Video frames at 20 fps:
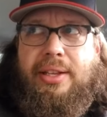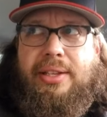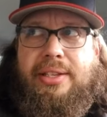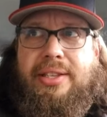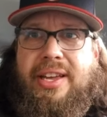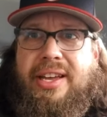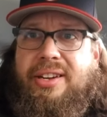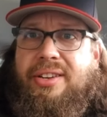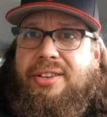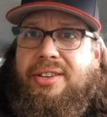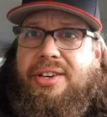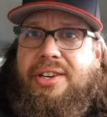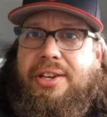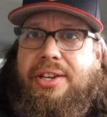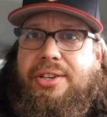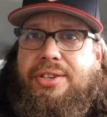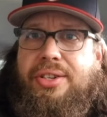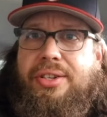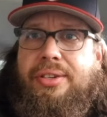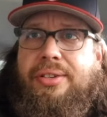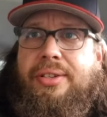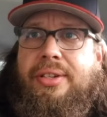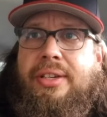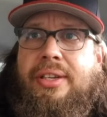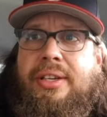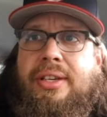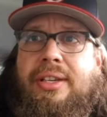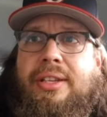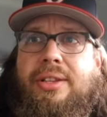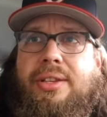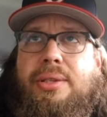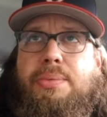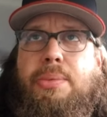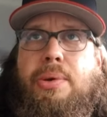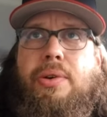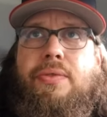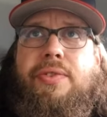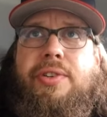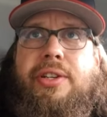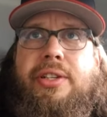it's not a good addition
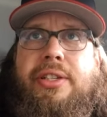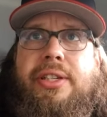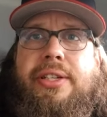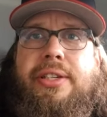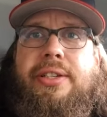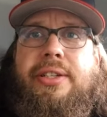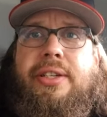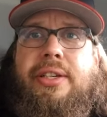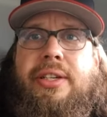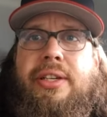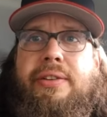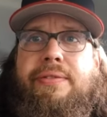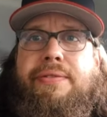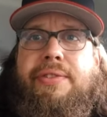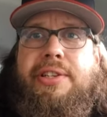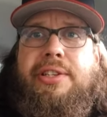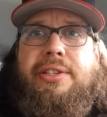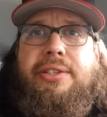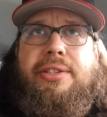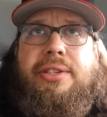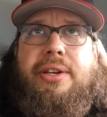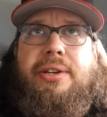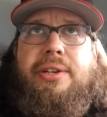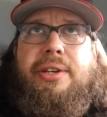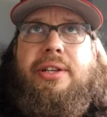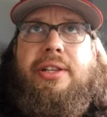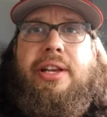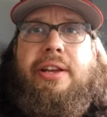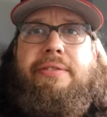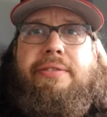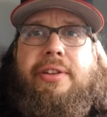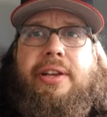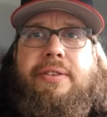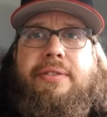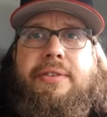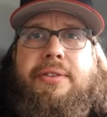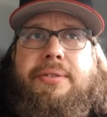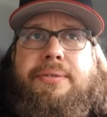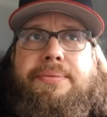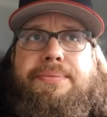smoked vanilla. Vanilla is already a light
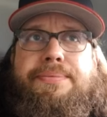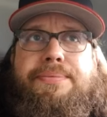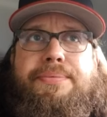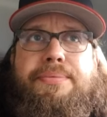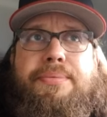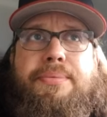flavor.